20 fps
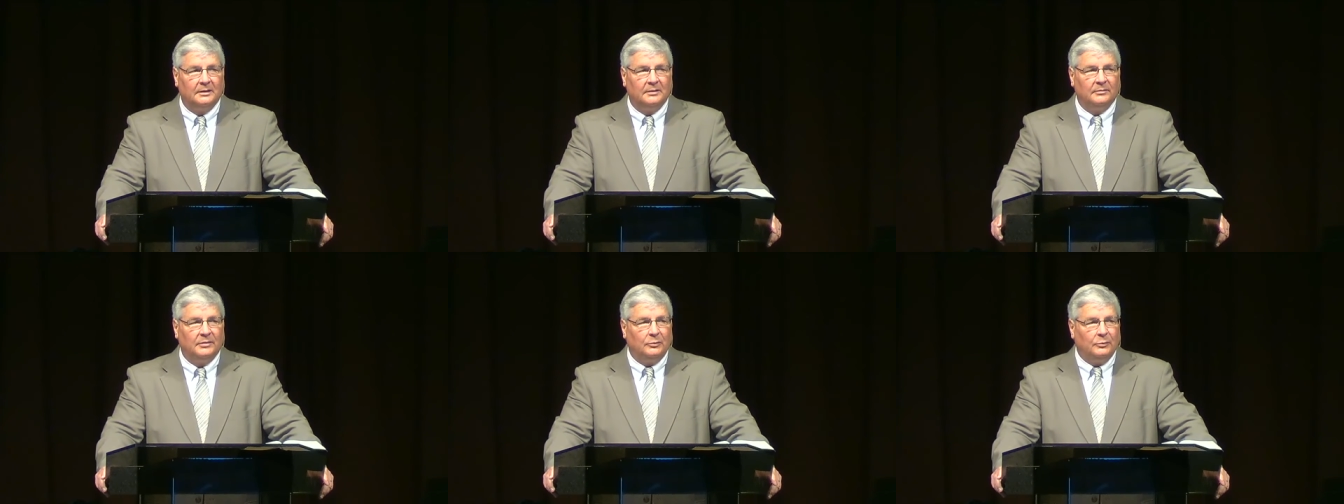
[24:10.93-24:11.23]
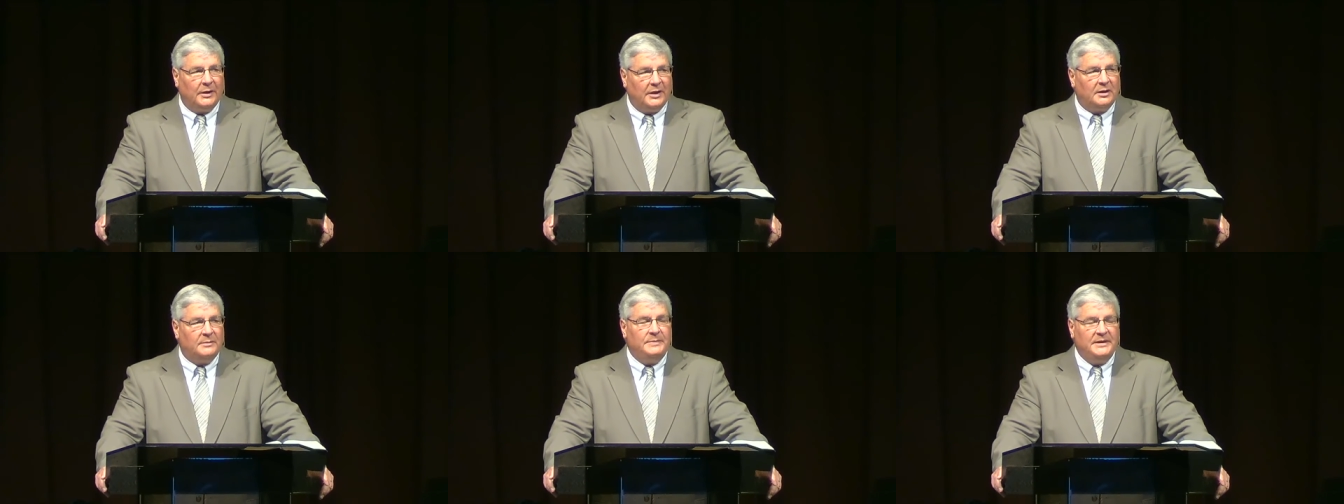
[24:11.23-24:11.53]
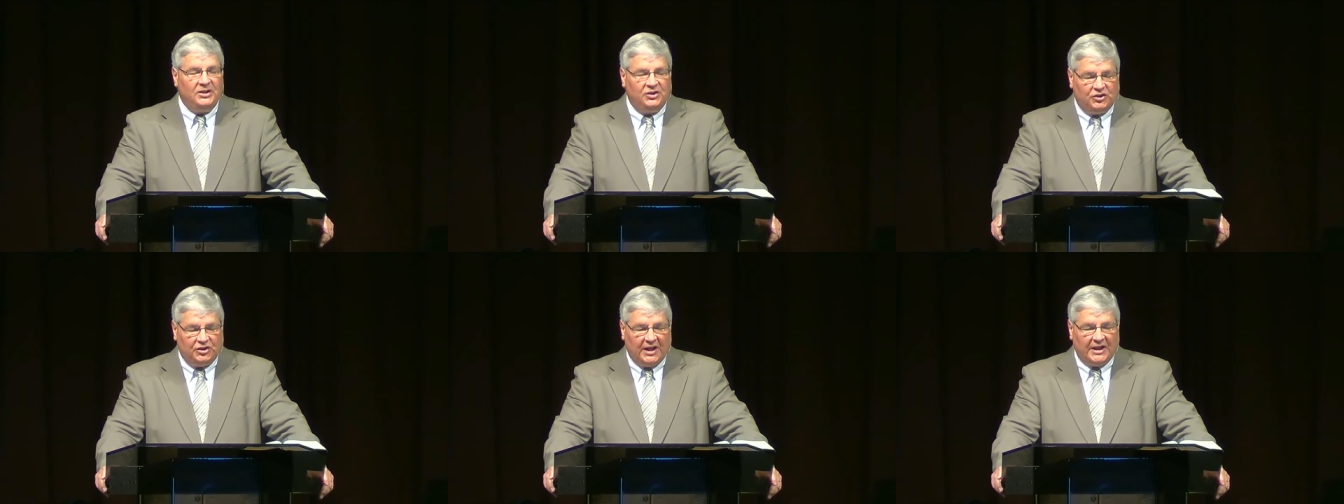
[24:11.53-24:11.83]
but rather
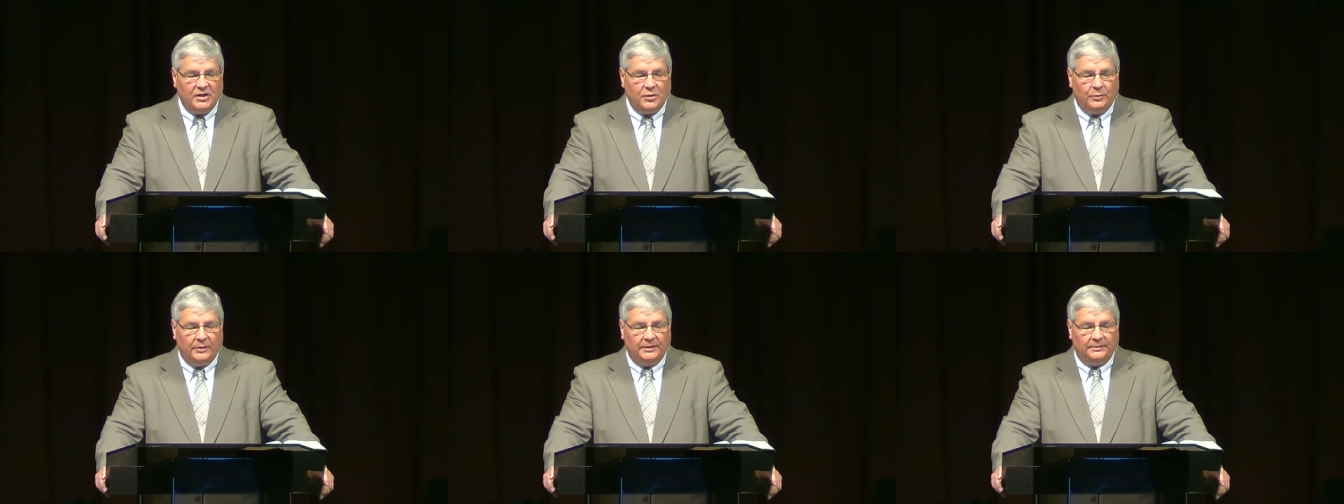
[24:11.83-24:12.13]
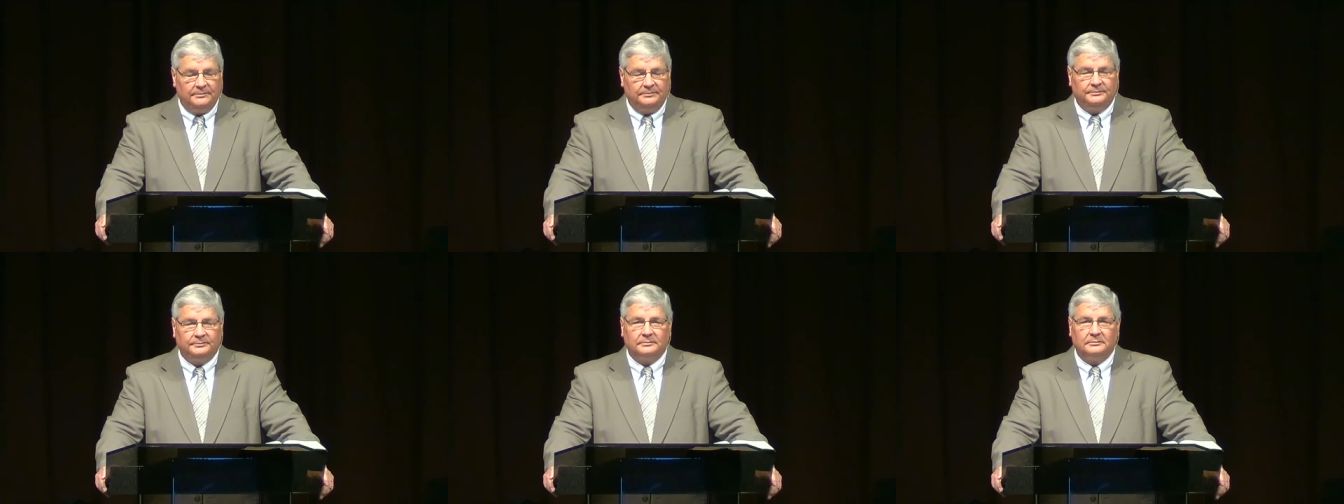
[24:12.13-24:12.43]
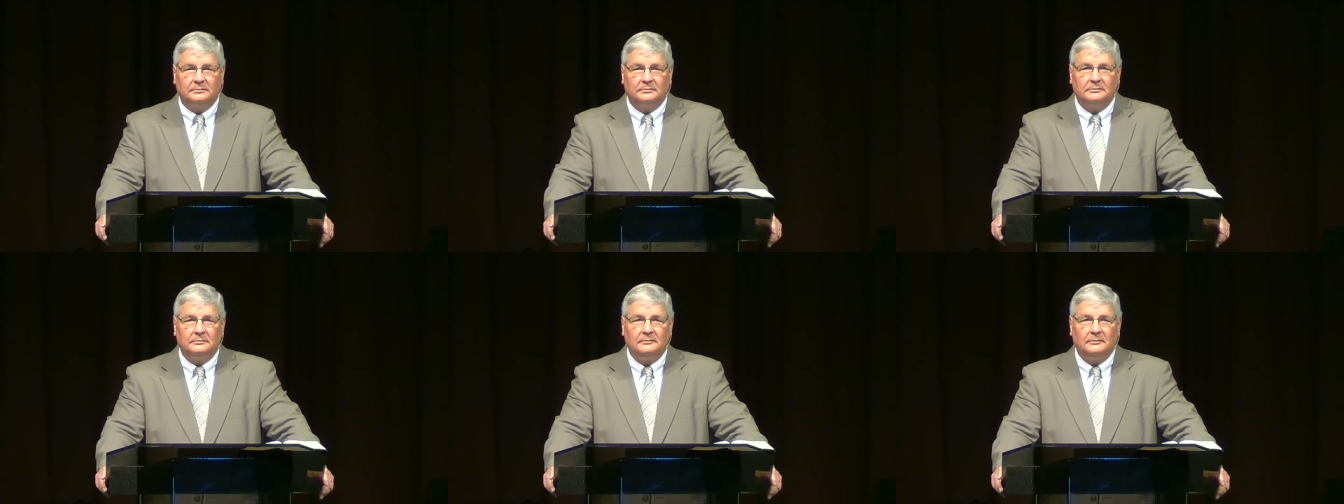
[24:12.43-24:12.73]
be genuine,
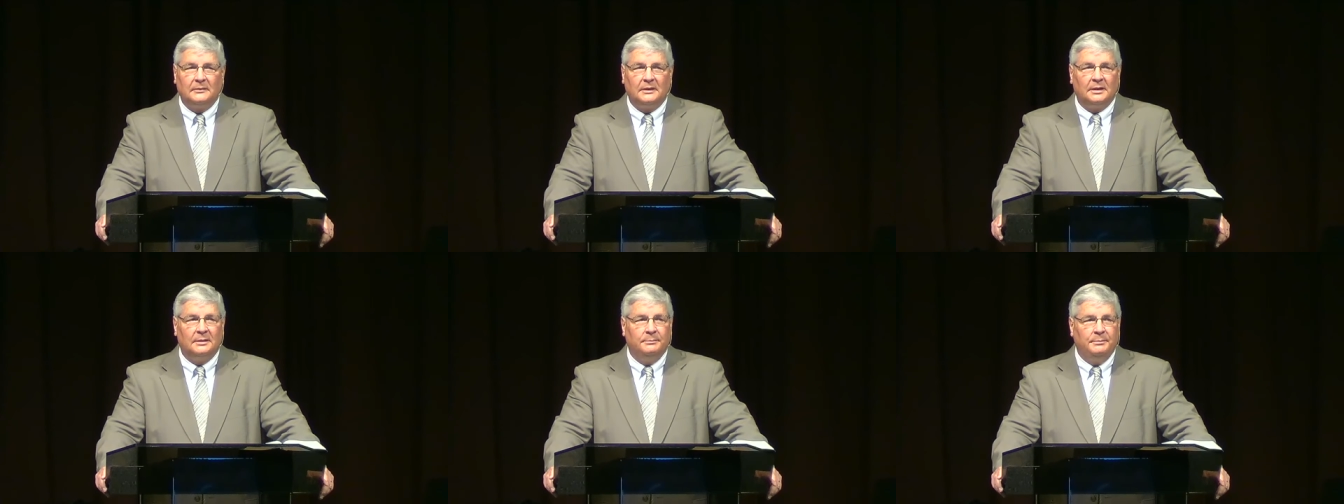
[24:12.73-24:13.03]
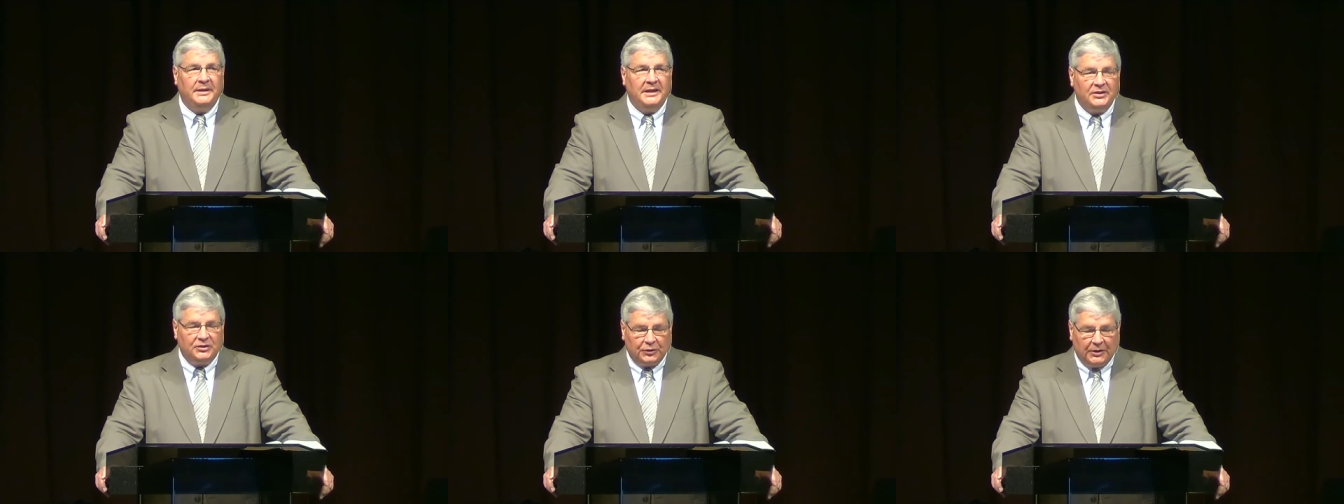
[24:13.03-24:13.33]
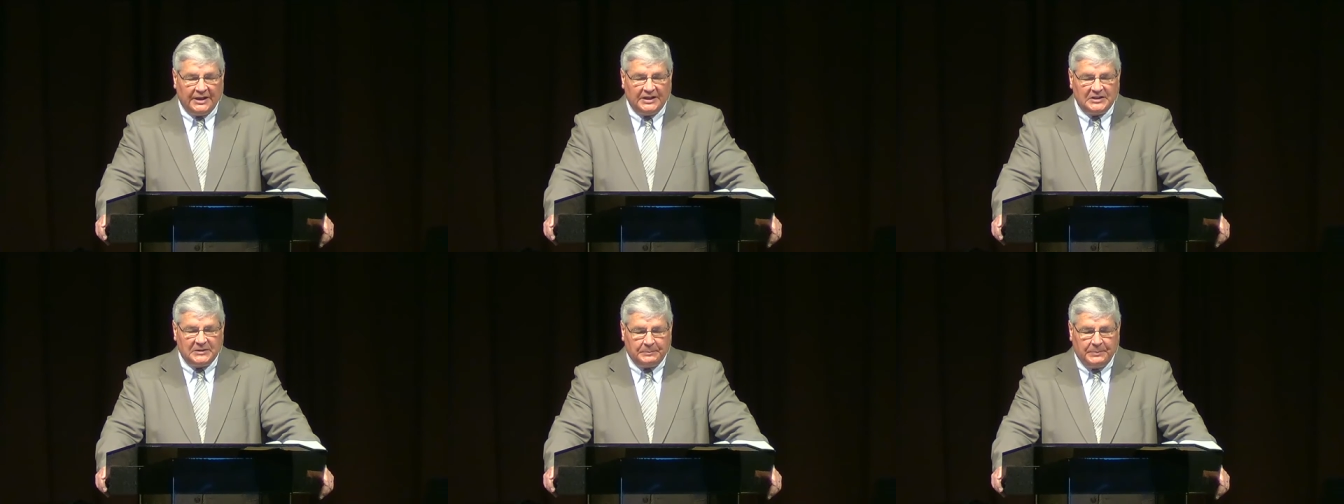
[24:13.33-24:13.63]
be
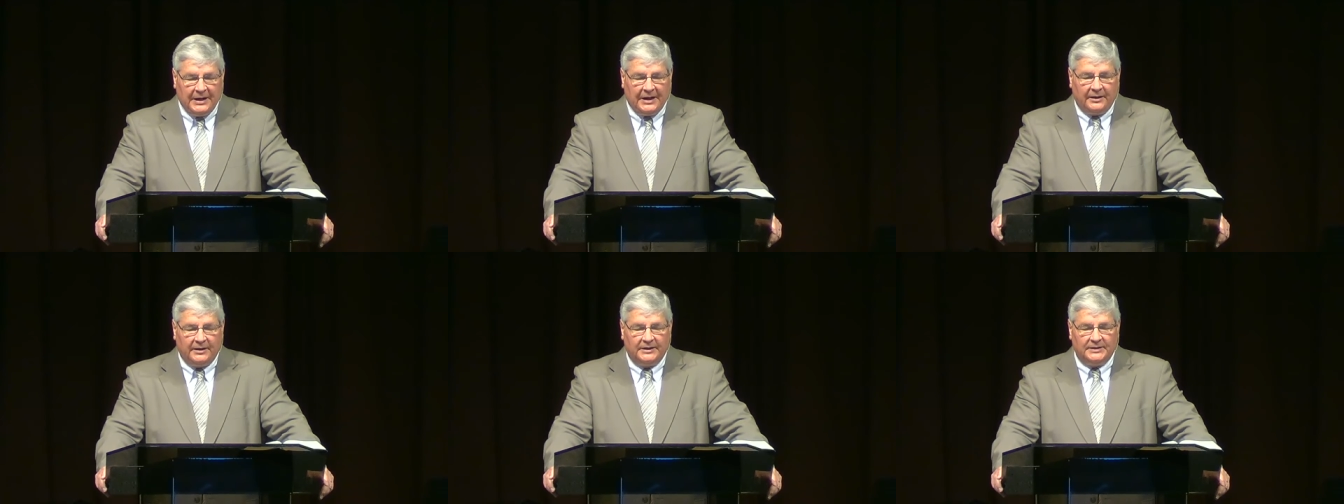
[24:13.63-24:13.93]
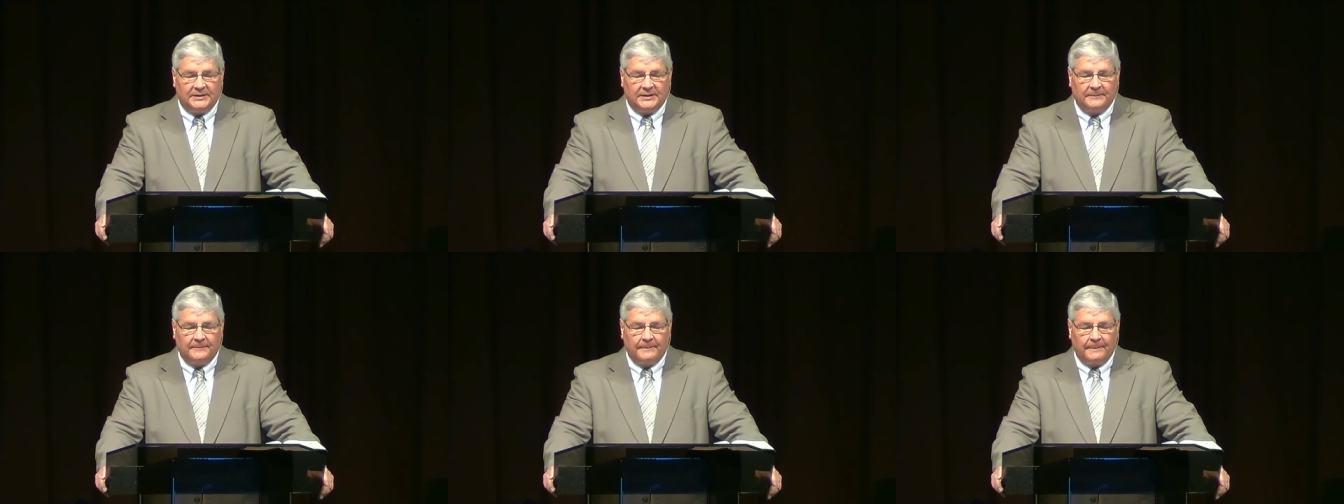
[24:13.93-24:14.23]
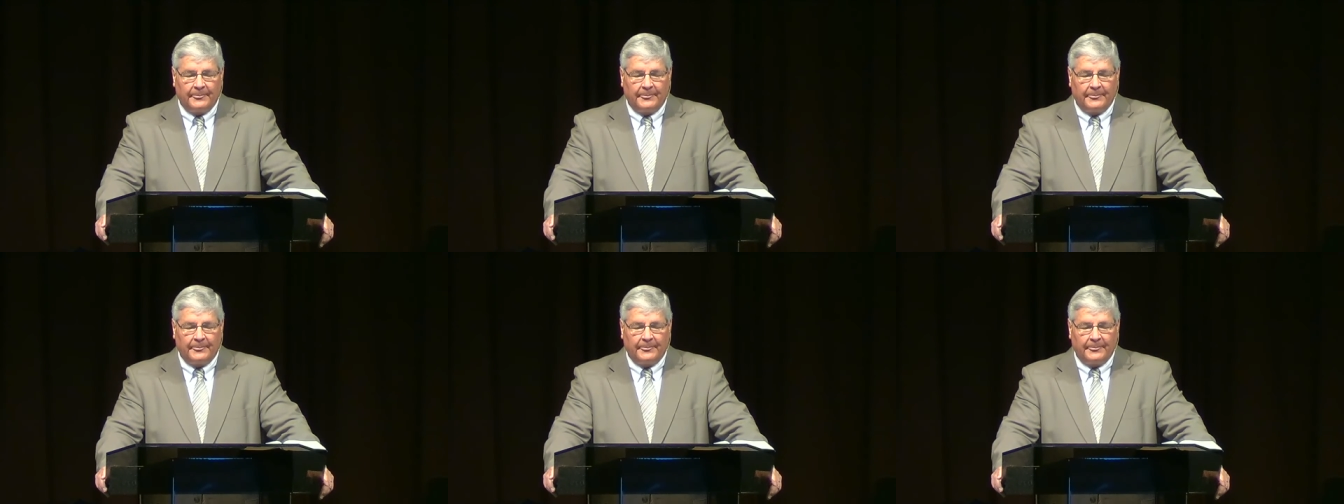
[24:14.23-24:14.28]
transparent.